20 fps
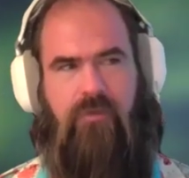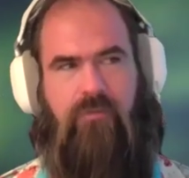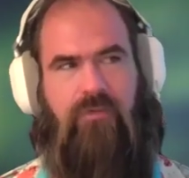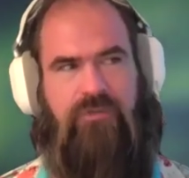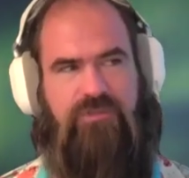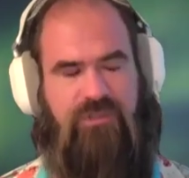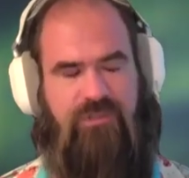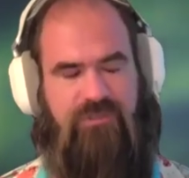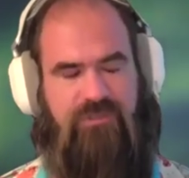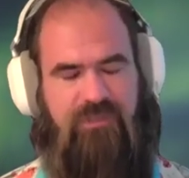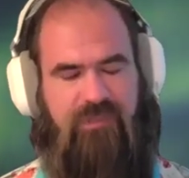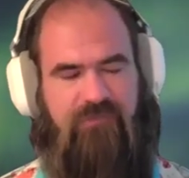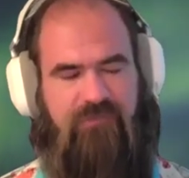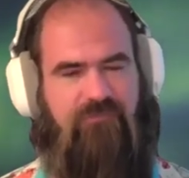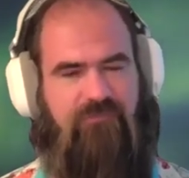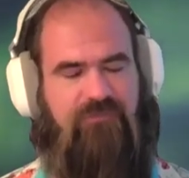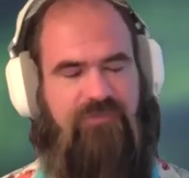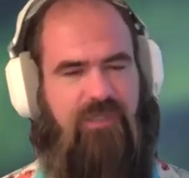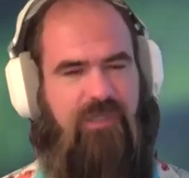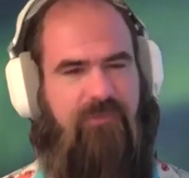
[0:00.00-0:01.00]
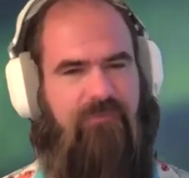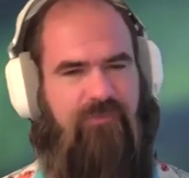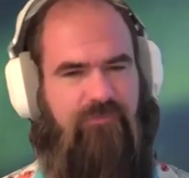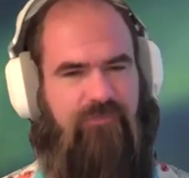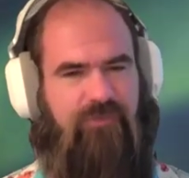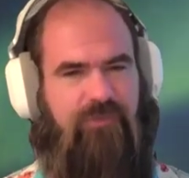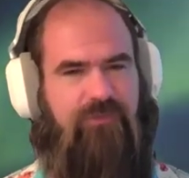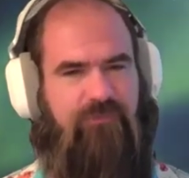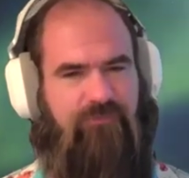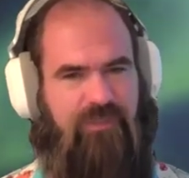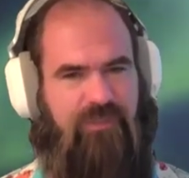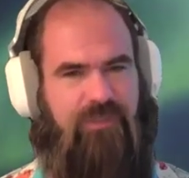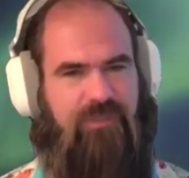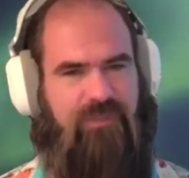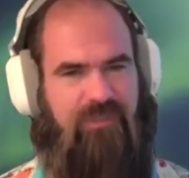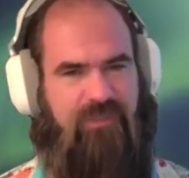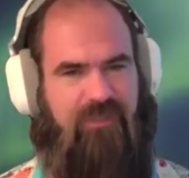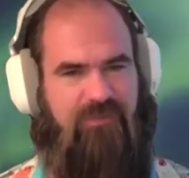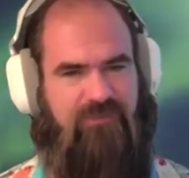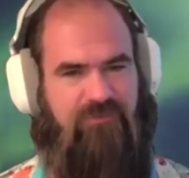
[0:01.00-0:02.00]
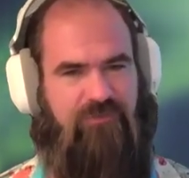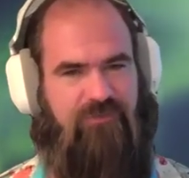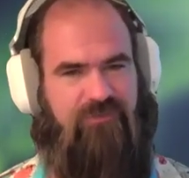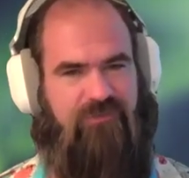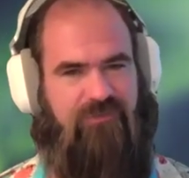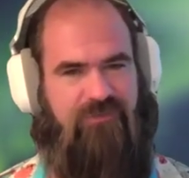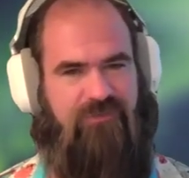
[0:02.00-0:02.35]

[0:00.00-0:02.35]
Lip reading: which can take some time to really reconnect with